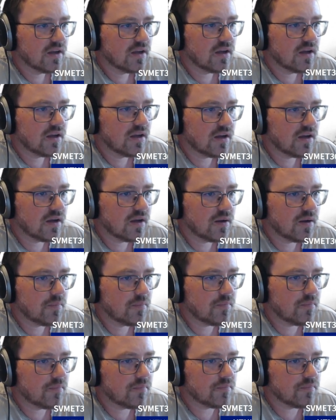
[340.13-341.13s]

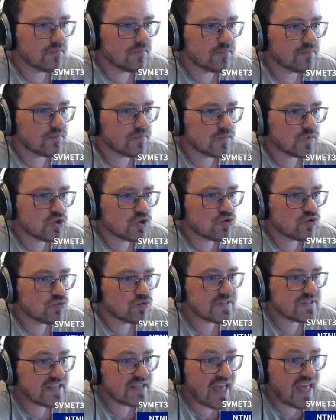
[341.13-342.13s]
To
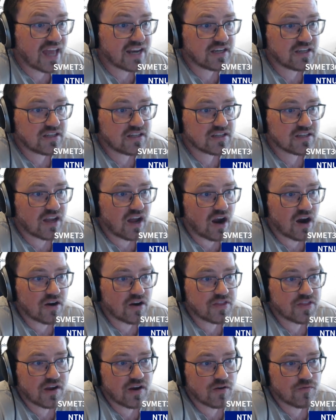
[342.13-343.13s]
scan,
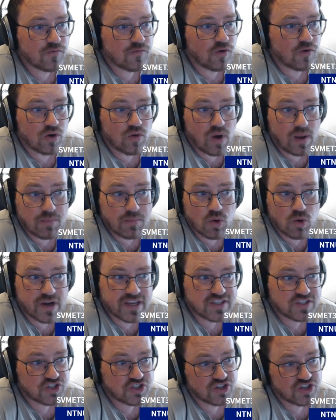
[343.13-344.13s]
are there follow-up
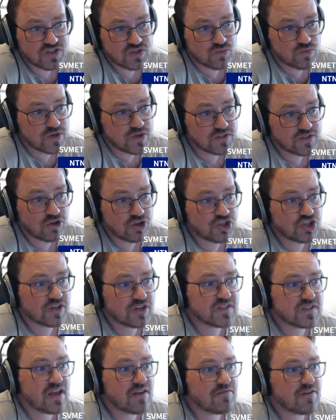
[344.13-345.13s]
questions
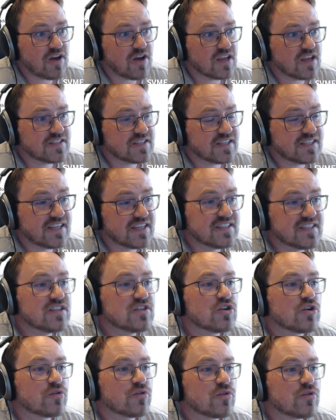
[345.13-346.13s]
researchers have asked,
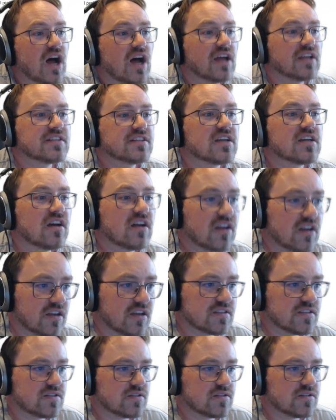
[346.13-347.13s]
desiderata,
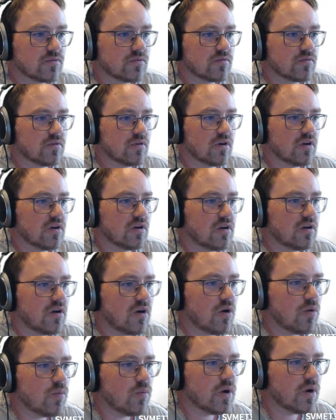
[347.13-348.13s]
as you
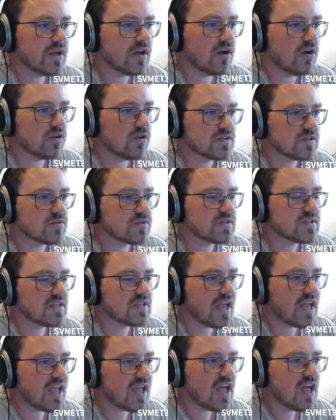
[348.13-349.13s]
also
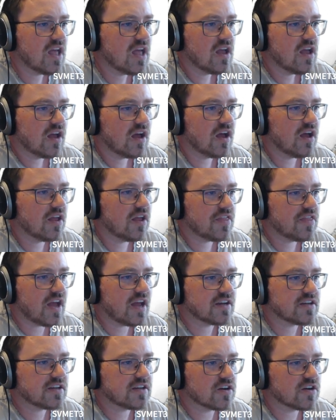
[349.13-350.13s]
say,
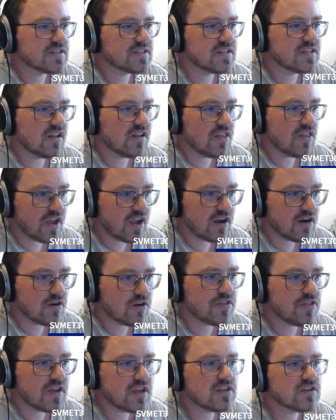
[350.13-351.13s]
that are still
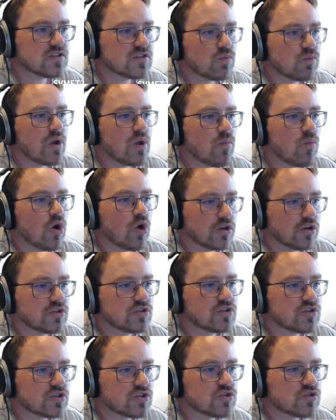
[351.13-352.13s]
there, things we
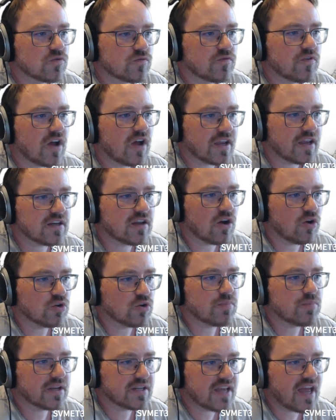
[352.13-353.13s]
want to find
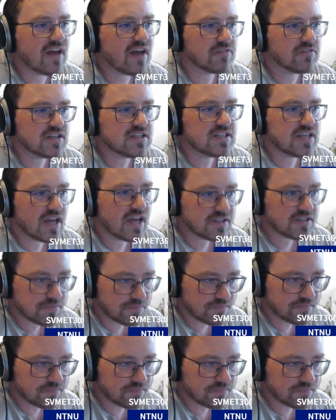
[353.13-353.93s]
out but haven't yet,